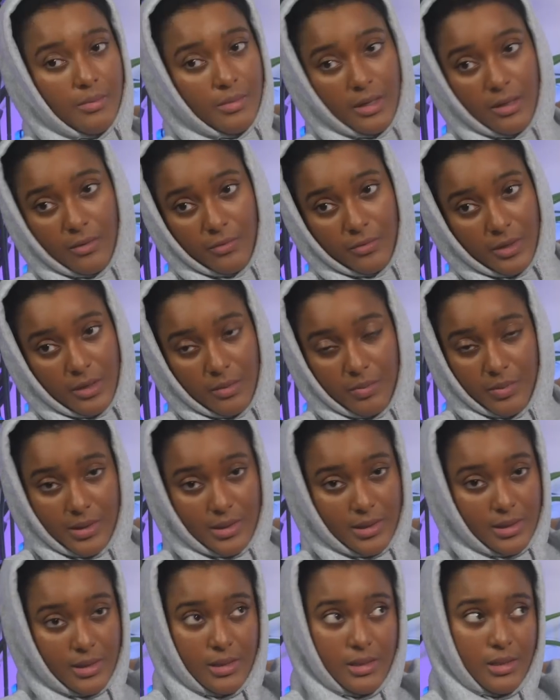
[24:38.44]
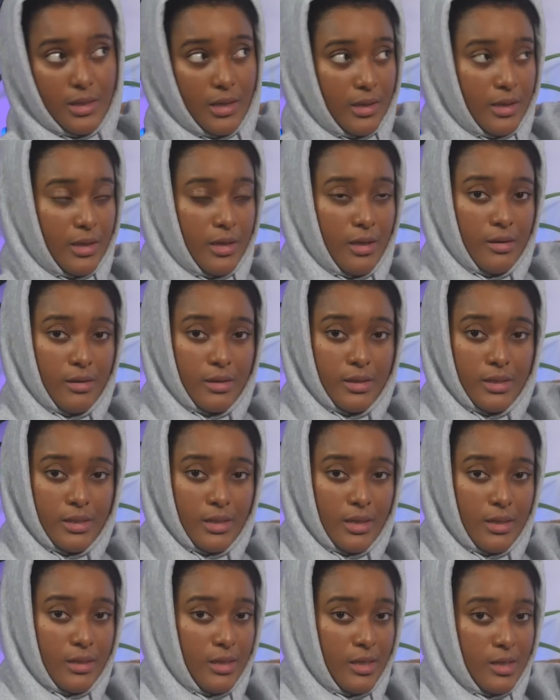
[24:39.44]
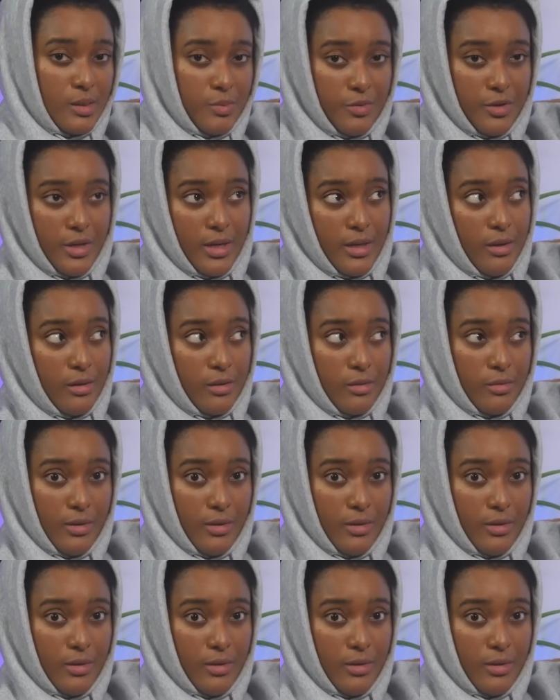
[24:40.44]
mean, we'd be stuck here in Ahsante's brain either